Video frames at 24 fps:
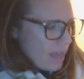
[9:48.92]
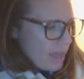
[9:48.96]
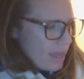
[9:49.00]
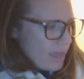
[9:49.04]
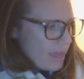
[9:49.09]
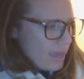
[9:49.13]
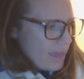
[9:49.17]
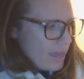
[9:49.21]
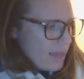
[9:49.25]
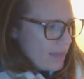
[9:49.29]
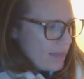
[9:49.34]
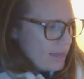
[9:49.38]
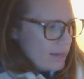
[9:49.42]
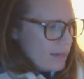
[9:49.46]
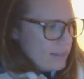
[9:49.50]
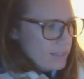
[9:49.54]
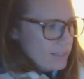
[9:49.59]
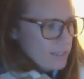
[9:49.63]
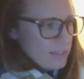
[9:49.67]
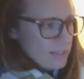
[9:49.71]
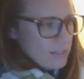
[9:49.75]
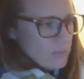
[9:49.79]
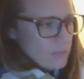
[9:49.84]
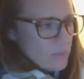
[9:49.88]
And
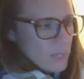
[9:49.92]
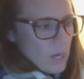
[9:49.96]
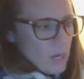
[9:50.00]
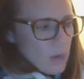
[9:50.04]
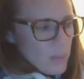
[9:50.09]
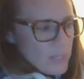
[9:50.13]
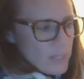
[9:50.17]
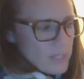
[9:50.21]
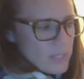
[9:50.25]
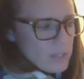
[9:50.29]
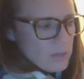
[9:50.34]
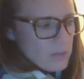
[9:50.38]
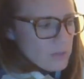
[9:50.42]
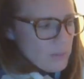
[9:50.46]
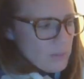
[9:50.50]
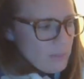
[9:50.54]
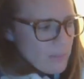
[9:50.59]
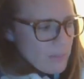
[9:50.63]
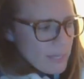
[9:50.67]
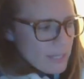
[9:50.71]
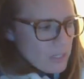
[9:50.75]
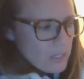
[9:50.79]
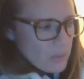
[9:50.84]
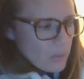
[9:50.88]
since we always do the
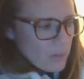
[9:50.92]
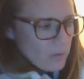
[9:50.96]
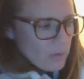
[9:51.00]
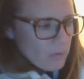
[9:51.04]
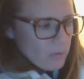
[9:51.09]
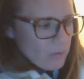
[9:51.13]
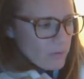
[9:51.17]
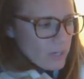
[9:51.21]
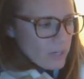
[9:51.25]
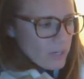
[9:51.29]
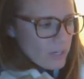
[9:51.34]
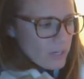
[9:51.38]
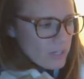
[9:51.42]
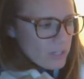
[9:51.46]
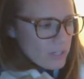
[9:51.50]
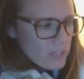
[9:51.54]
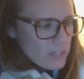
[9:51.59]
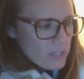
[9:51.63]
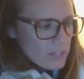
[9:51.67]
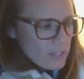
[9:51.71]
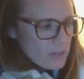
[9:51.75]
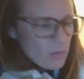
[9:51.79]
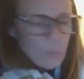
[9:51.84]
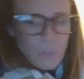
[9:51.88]
base word
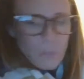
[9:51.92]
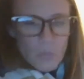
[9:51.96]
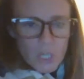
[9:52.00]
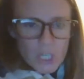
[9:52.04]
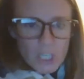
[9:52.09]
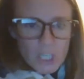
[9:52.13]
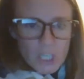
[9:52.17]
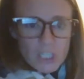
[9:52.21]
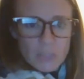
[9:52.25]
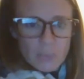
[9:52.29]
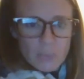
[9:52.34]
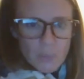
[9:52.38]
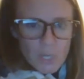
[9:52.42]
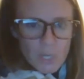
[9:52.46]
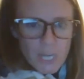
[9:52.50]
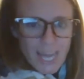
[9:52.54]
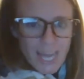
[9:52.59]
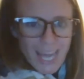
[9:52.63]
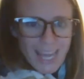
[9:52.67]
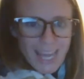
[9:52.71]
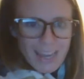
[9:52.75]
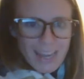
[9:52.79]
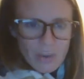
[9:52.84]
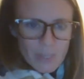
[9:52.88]
first, the word would
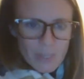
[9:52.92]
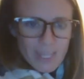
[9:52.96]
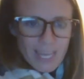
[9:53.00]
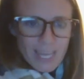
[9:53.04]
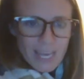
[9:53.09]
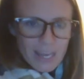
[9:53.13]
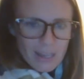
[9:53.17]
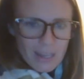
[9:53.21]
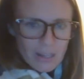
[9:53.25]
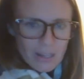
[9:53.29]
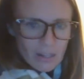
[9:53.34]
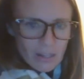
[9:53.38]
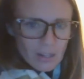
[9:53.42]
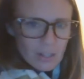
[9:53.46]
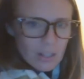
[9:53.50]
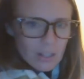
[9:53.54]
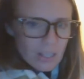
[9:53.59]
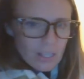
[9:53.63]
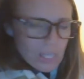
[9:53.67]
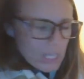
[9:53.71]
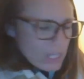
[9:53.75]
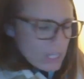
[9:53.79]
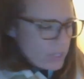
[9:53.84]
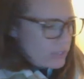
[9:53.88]
end with L.
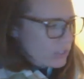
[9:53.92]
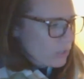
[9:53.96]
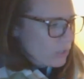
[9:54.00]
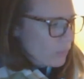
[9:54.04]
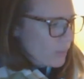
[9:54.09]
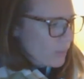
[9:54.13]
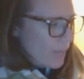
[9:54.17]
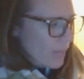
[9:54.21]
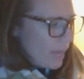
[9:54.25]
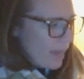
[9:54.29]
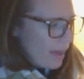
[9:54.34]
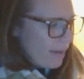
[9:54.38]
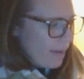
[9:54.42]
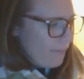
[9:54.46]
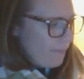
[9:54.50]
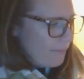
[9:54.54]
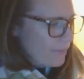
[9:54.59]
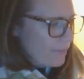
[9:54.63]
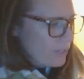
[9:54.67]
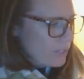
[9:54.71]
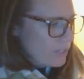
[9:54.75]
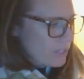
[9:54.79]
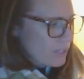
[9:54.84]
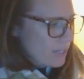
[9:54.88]
So we have
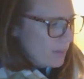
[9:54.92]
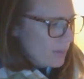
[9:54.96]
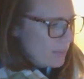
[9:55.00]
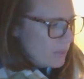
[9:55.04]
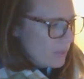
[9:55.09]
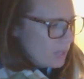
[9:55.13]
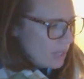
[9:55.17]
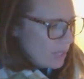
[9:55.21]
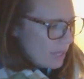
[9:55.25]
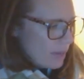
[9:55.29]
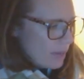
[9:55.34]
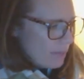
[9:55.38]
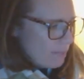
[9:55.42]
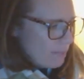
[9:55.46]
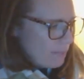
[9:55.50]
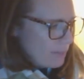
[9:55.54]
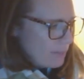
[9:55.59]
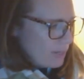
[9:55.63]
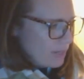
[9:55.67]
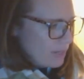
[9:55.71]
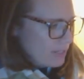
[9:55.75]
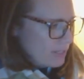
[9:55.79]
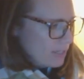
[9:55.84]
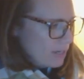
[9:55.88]
to double it
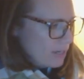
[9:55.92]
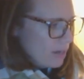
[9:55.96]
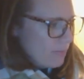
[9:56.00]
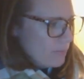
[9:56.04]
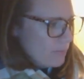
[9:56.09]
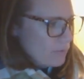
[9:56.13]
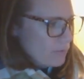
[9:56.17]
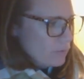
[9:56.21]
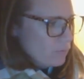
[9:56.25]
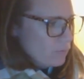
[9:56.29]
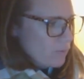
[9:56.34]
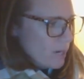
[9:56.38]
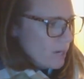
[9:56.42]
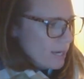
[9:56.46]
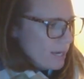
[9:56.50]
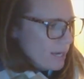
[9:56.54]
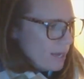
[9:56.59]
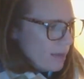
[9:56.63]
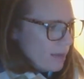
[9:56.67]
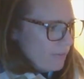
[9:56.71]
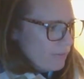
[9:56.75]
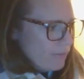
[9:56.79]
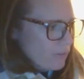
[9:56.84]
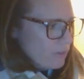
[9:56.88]
because it comes right
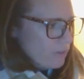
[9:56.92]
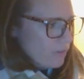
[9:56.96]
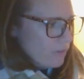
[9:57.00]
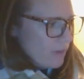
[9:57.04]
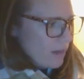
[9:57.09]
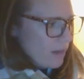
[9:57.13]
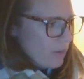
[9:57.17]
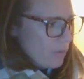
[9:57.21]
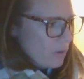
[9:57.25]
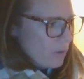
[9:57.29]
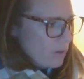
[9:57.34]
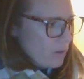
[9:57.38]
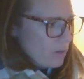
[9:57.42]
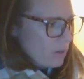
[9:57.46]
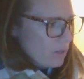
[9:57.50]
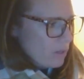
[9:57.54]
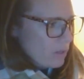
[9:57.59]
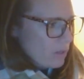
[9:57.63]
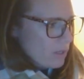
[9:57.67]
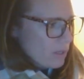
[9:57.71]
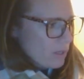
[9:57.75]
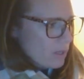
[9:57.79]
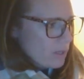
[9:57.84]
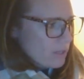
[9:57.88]
after the vowel.
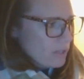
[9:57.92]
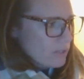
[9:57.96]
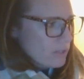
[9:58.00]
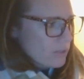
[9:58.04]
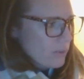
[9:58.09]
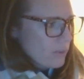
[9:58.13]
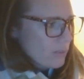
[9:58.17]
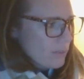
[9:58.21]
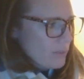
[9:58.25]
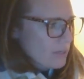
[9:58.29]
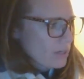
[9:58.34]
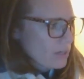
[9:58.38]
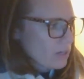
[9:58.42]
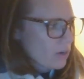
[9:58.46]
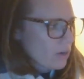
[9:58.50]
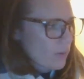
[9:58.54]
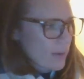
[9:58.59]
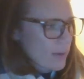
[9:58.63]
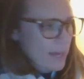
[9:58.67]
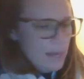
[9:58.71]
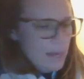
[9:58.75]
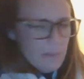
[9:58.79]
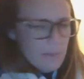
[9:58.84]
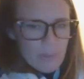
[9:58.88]
So I'm going to go
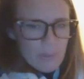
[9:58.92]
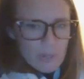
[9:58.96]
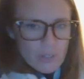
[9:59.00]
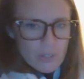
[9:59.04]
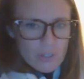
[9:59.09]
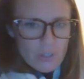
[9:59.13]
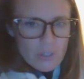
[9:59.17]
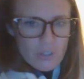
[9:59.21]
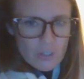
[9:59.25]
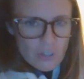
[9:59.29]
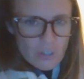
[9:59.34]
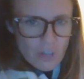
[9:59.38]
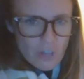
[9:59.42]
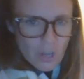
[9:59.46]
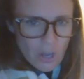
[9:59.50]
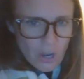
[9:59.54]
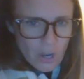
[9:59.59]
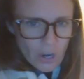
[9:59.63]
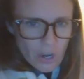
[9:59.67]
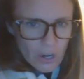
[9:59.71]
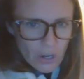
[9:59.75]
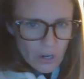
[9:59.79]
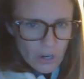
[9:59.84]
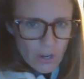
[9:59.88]
ahead and put a
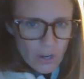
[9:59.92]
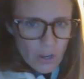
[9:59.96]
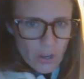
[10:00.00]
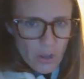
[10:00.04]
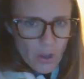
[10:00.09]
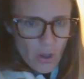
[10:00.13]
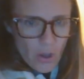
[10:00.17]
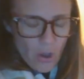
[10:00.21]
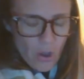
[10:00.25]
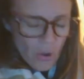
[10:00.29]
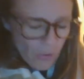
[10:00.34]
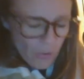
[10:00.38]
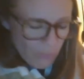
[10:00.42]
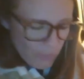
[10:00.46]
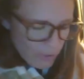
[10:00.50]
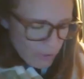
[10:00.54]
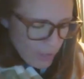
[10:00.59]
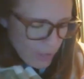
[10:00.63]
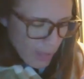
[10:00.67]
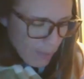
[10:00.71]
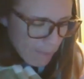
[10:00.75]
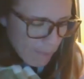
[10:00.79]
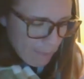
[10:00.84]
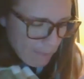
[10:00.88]
star over
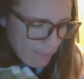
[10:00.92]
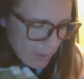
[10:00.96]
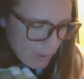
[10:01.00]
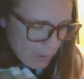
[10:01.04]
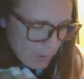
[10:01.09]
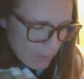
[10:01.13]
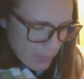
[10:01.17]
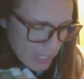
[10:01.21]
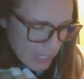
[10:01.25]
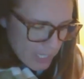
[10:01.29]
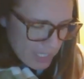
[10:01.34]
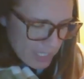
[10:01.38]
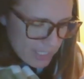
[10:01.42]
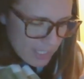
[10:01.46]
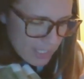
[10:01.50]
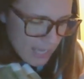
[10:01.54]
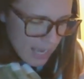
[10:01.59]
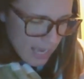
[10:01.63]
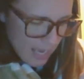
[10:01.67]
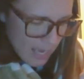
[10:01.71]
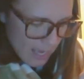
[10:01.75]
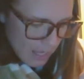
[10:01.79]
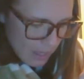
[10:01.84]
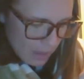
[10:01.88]
that bonus
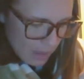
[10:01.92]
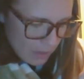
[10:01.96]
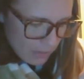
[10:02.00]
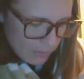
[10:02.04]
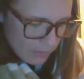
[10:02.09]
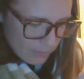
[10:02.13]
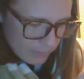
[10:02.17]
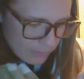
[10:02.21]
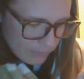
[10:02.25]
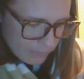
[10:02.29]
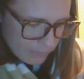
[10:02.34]
L.